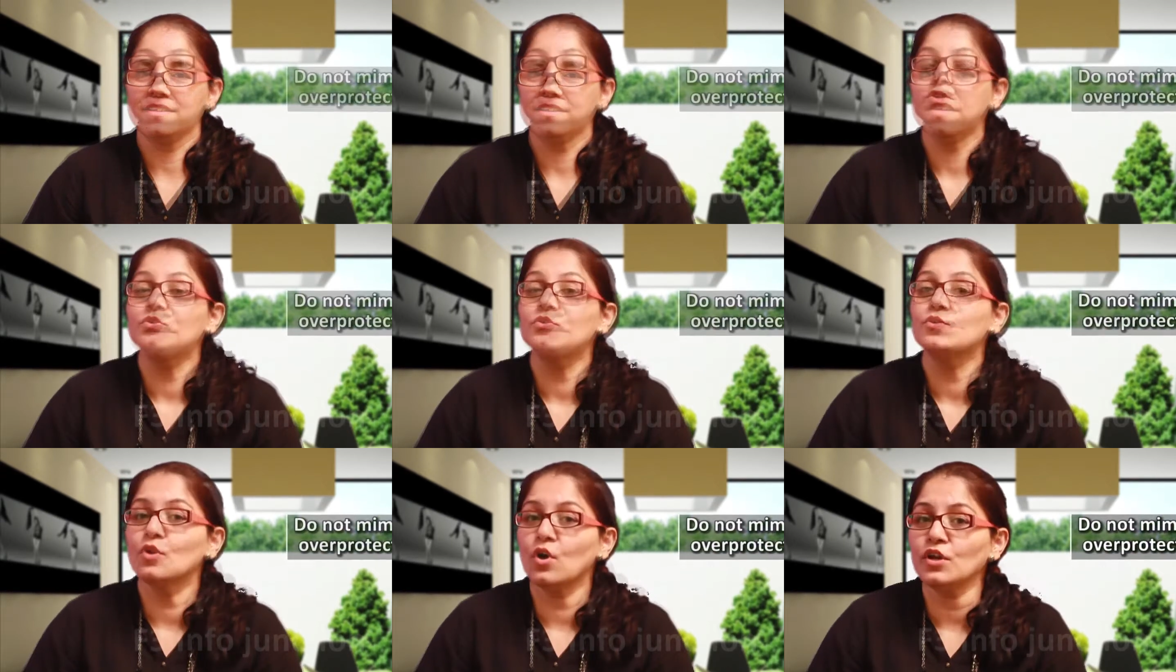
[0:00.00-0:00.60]
Do
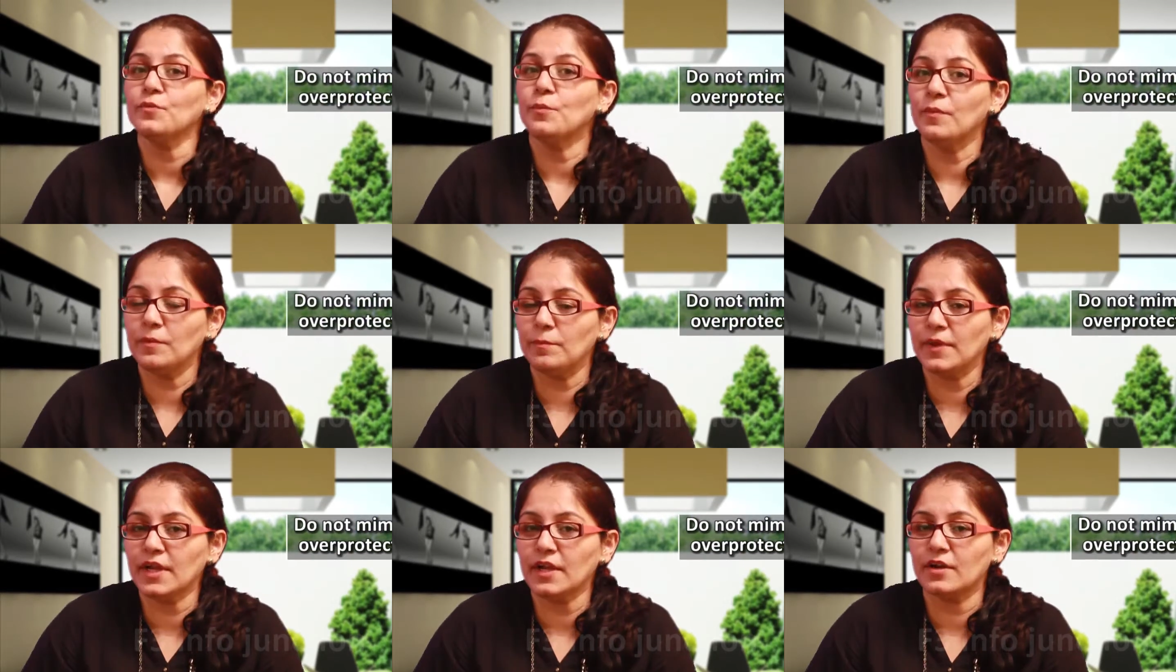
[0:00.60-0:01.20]
not
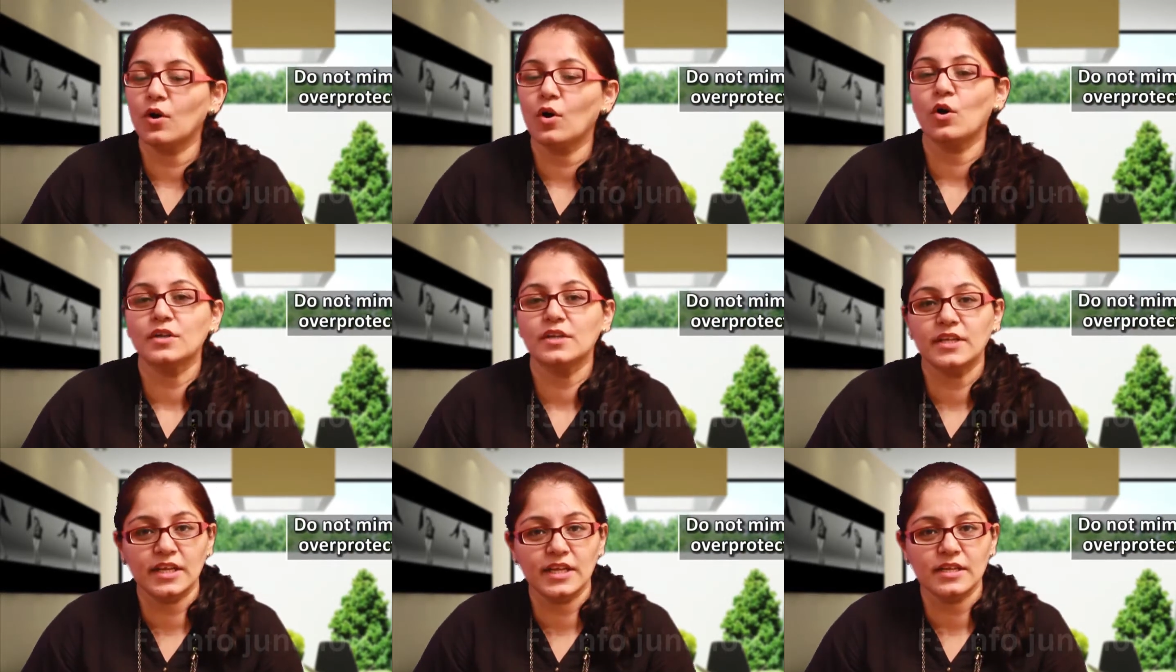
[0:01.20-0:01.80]
mimic or
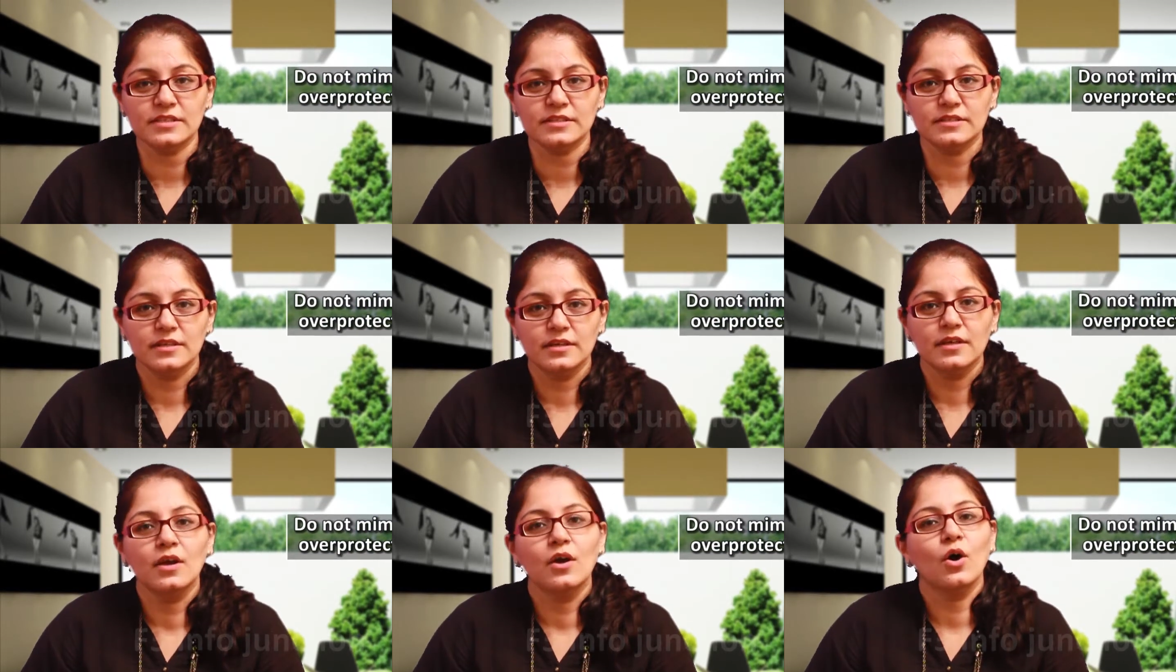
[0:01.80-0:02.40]
tease
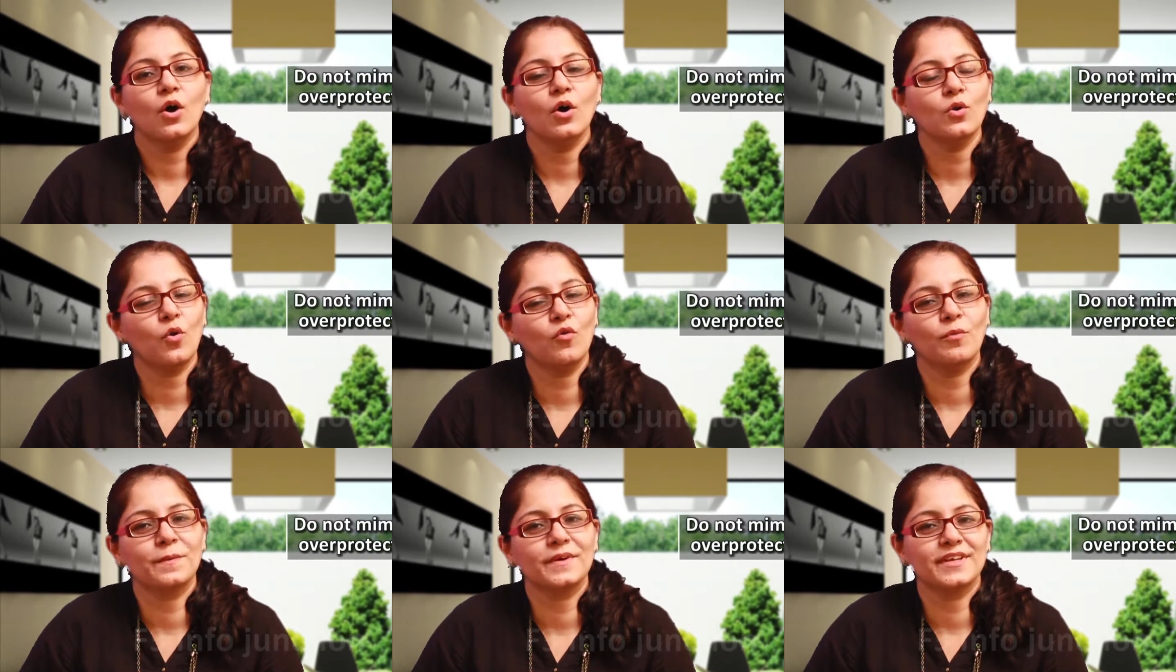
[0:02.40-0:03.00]
or
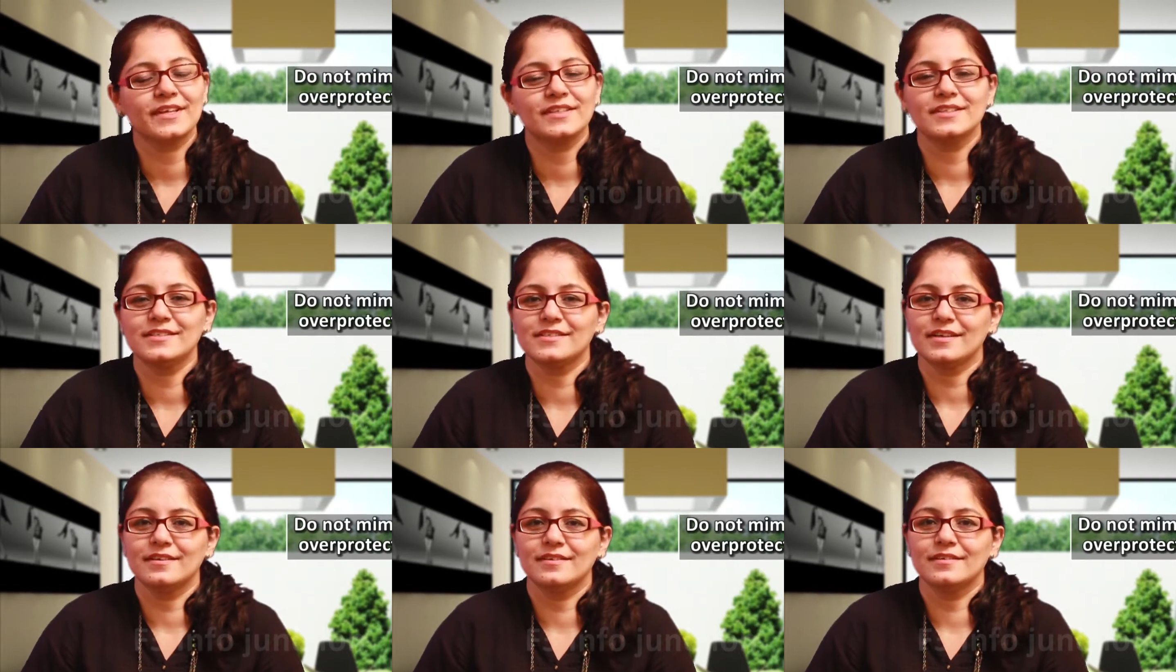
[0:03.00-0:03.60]
overprotect the
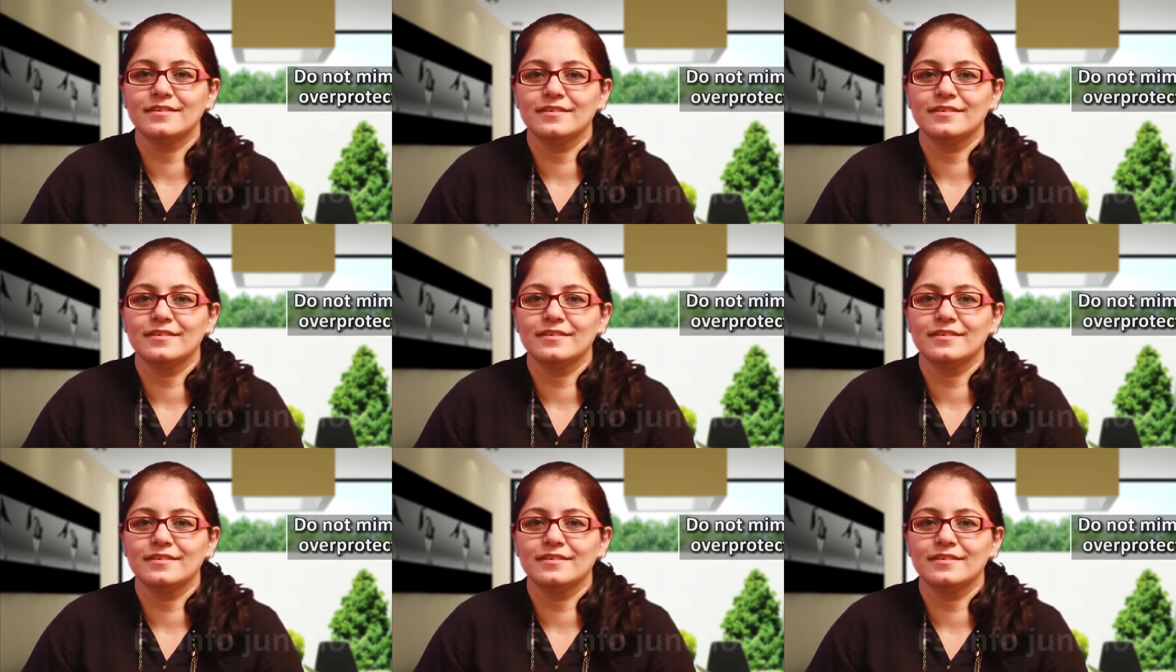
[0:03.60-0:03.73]
child.